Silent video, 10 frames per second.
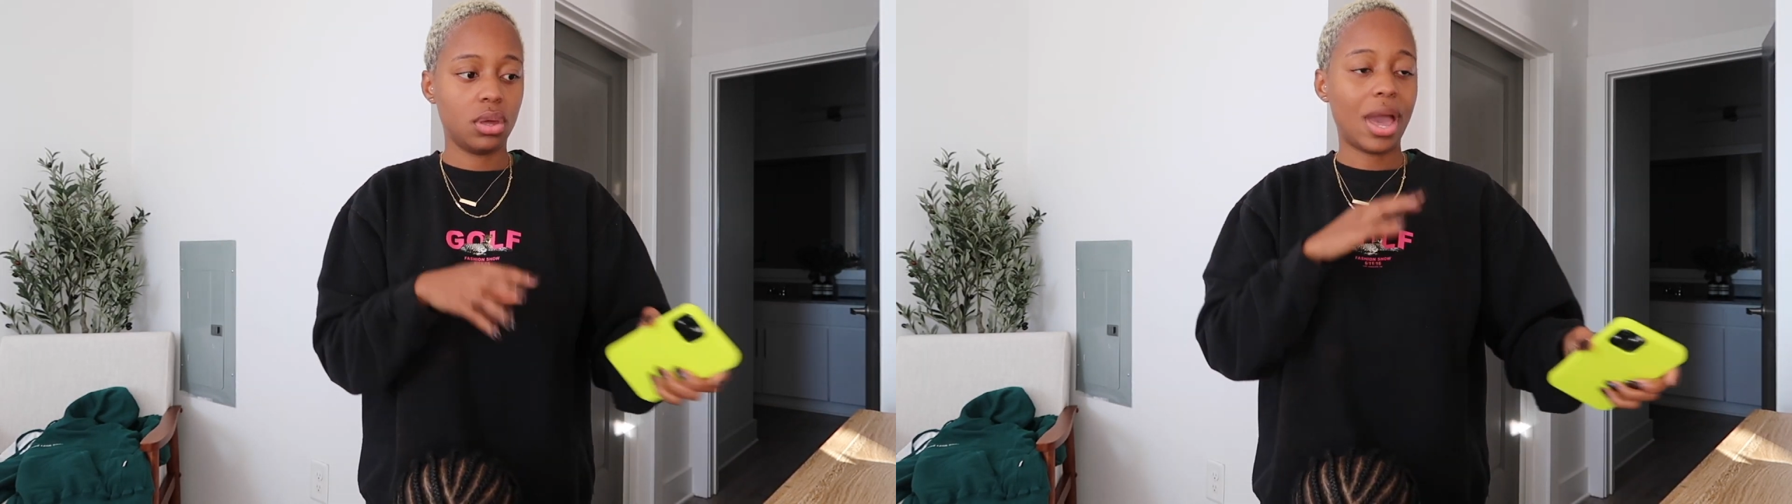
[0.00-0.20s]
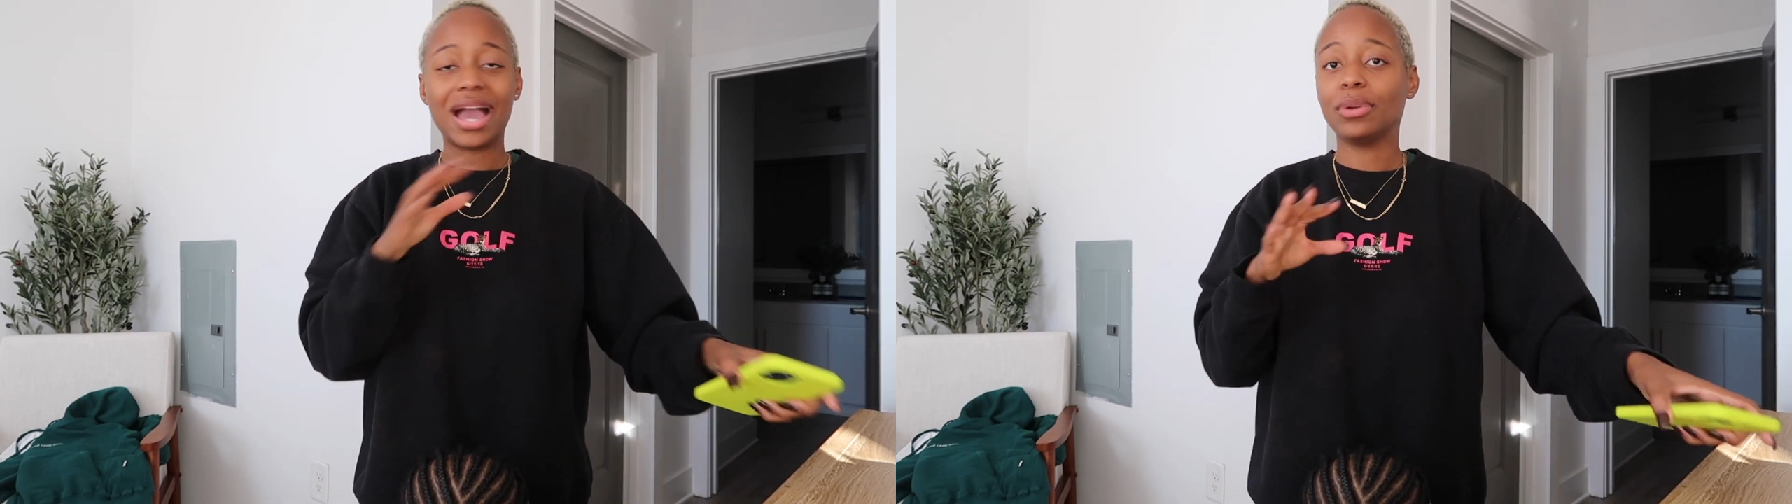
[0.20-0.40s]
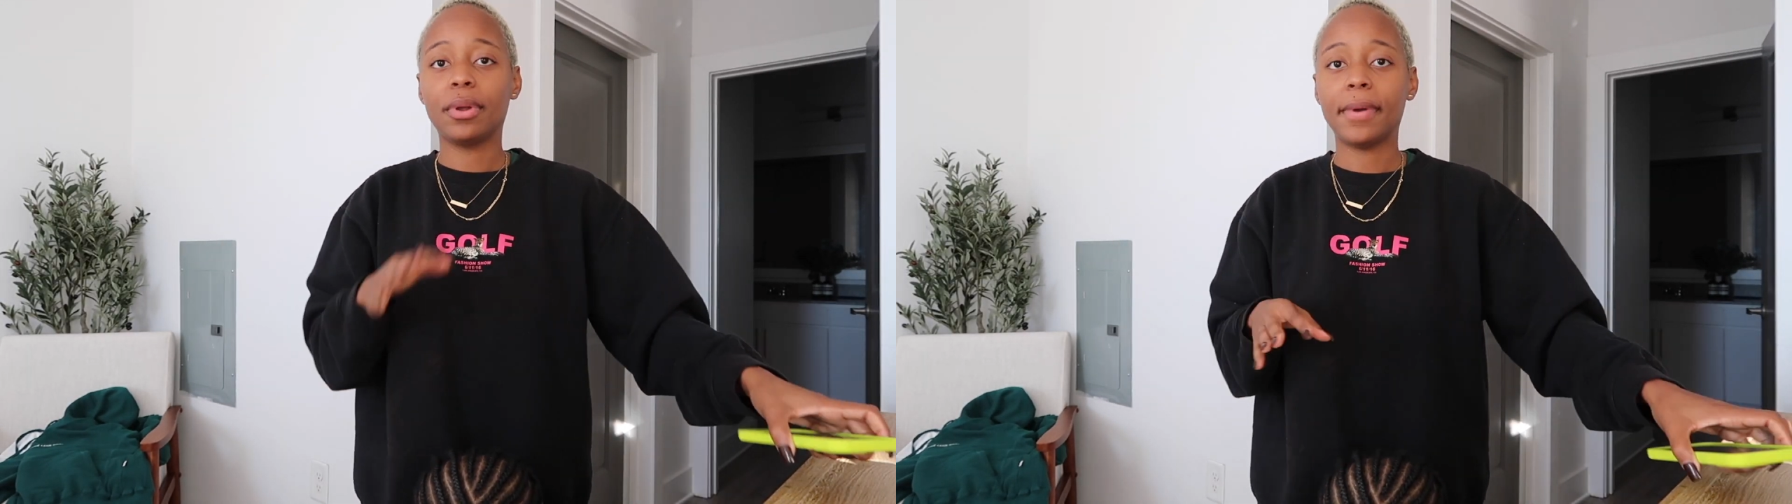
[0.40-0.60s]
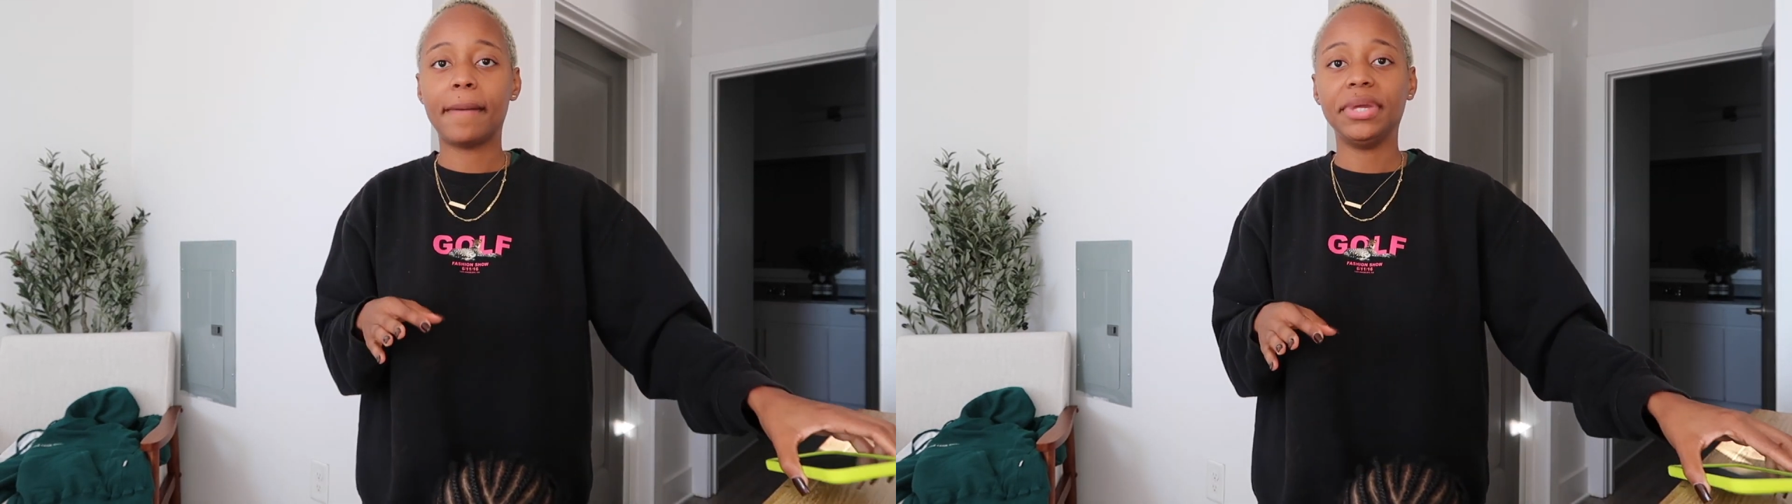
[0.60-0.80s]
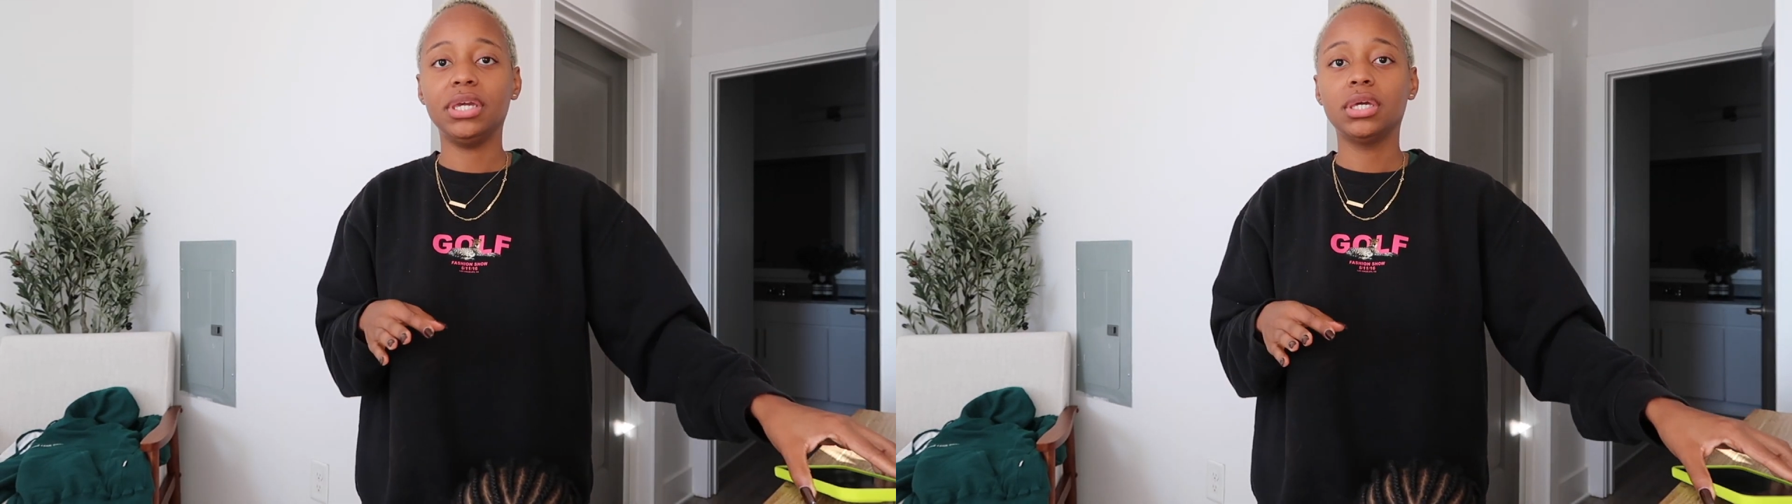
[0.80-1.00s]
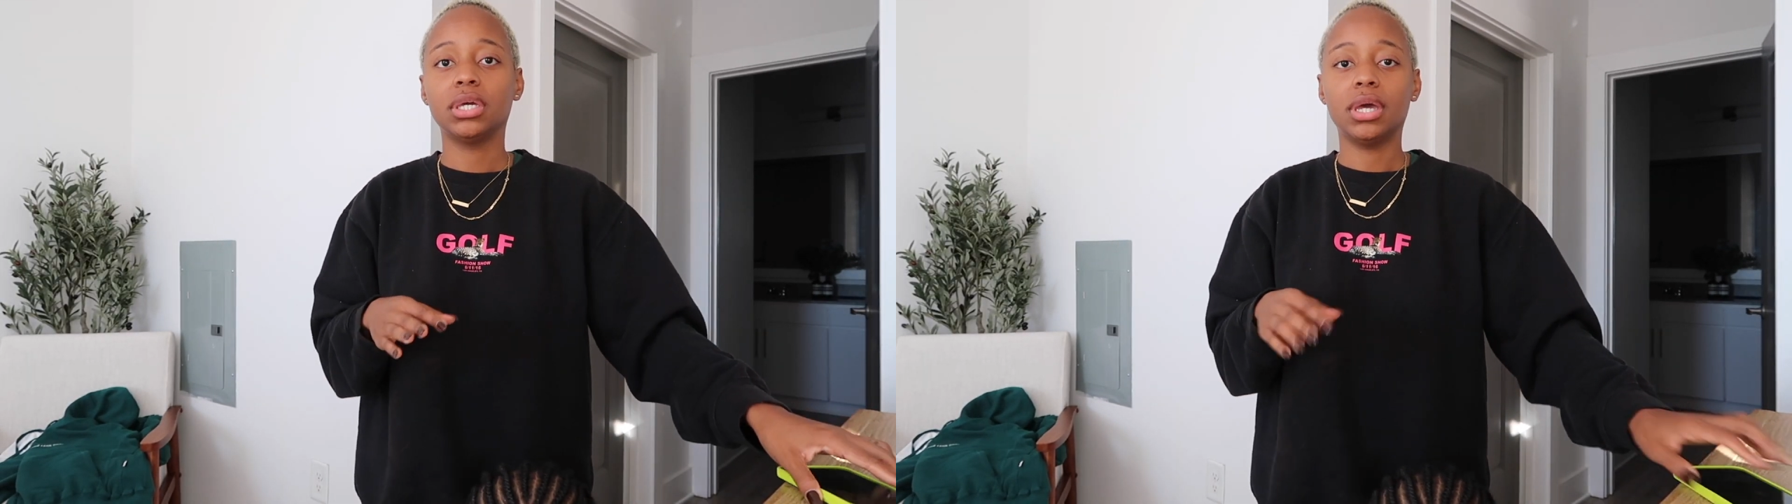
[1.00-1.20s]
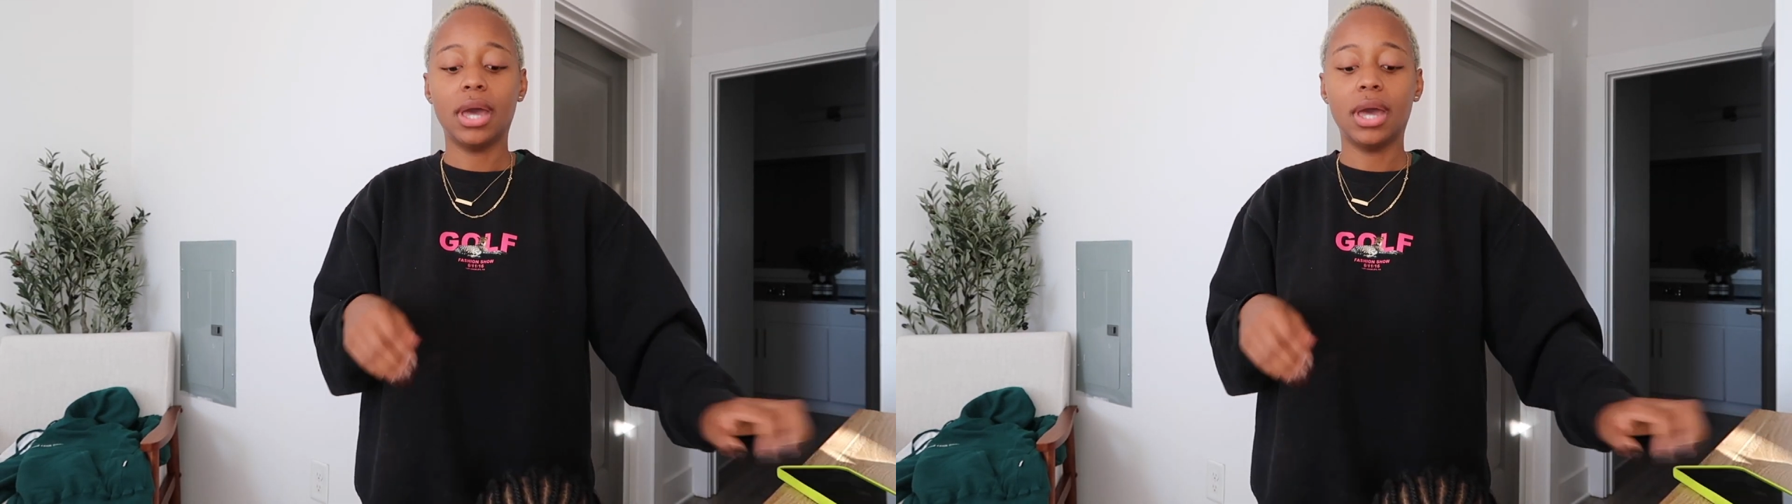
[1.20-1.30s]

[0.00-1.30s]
I gotta worry about me.